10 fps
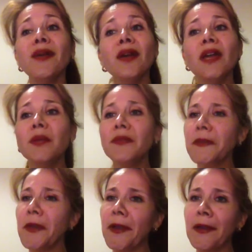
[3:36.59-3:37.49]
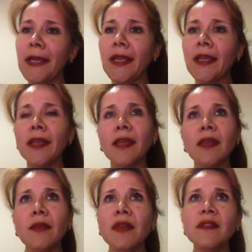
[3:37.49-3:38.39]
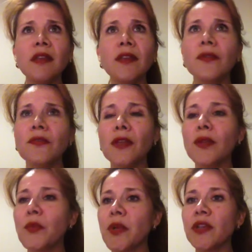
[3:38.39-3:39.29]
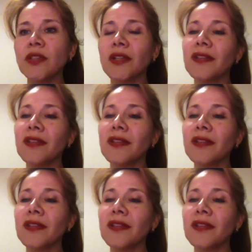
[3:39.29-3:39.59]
Oh, I'm sorry. It means like you failed the partial.